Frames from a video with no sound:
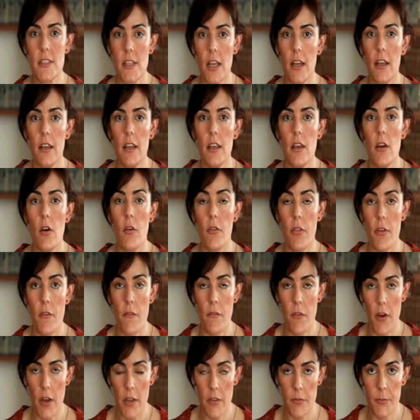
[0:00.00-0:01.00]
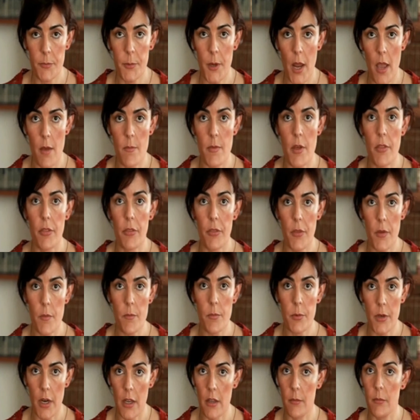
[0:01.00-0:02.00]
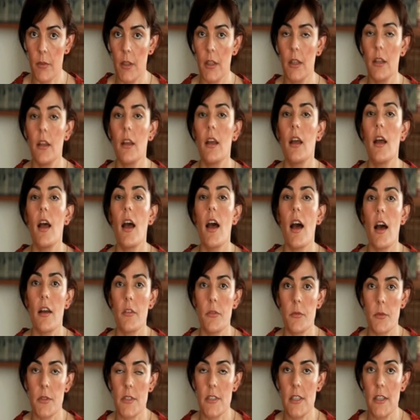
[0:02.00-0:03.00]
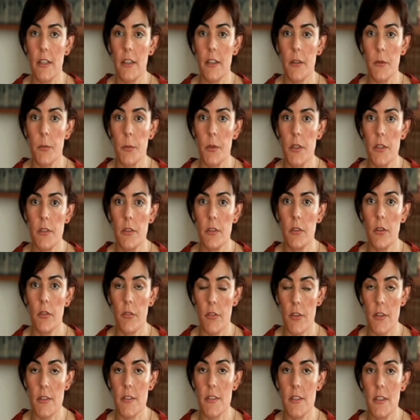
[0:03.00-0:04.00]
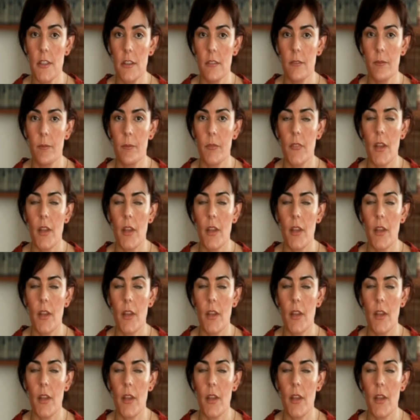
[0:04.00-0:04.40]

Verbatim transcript: study of the 5' and 3' untranslated region of this gene.